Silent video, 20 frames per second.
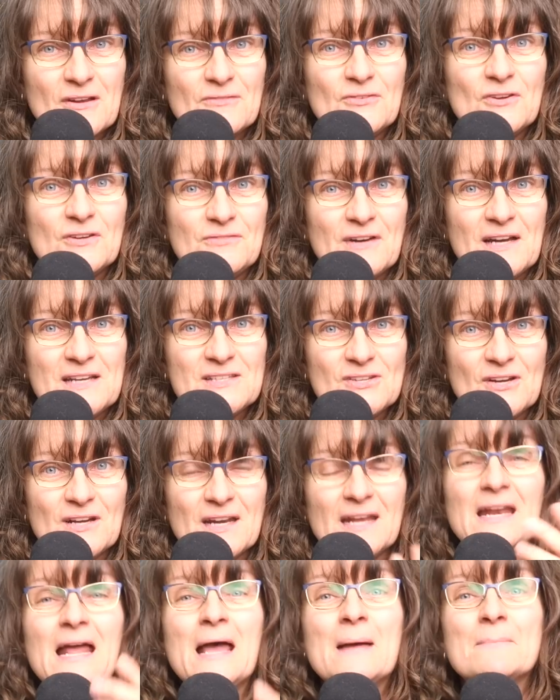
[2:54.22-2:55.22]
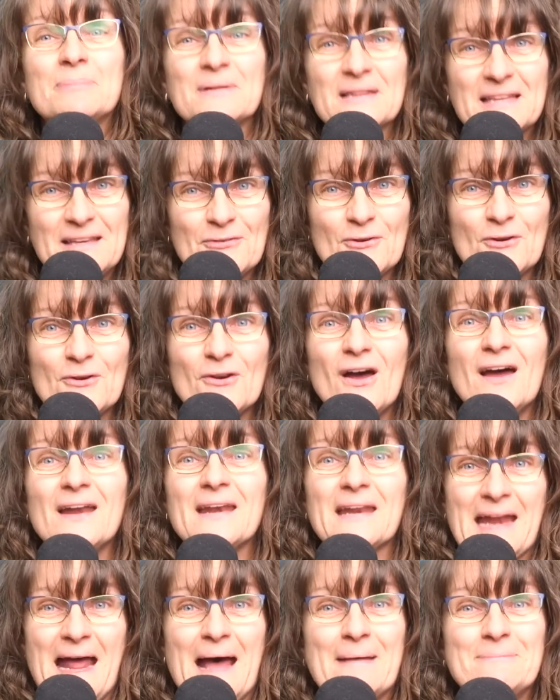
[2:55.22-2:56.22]
give you advice on it? Believe it or not,
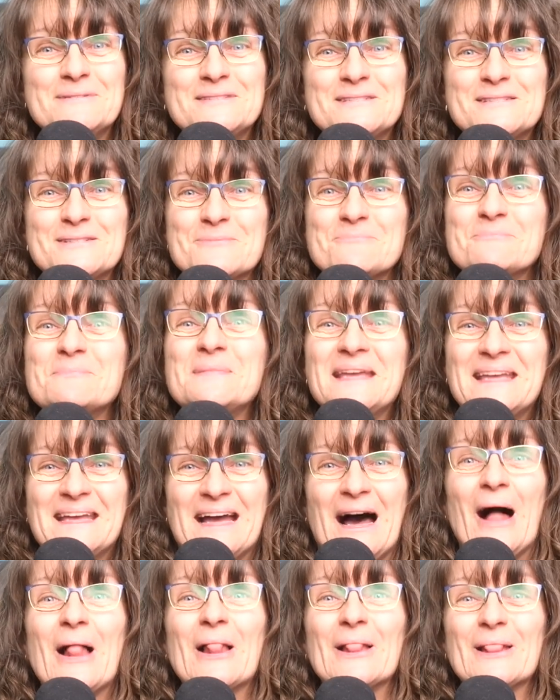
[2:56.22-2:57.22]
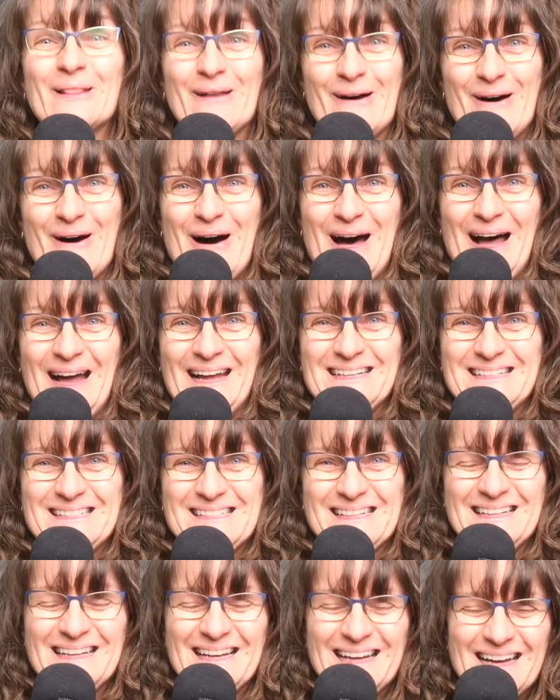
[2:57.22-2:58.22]
it happens to me a
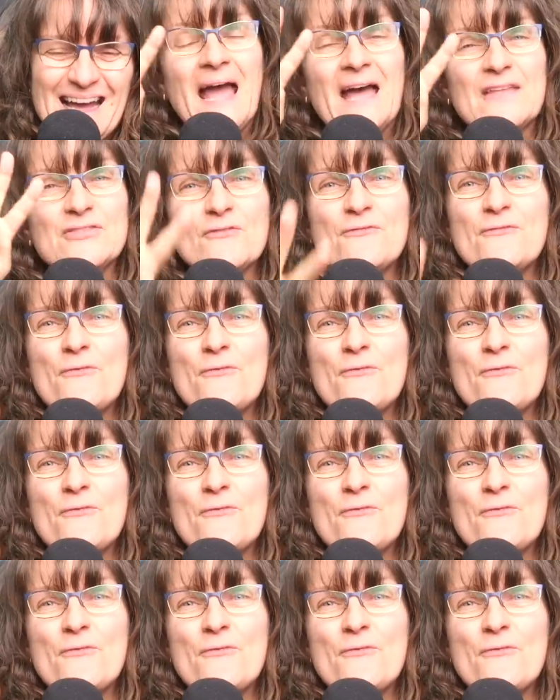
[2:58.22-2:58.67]
lot. And the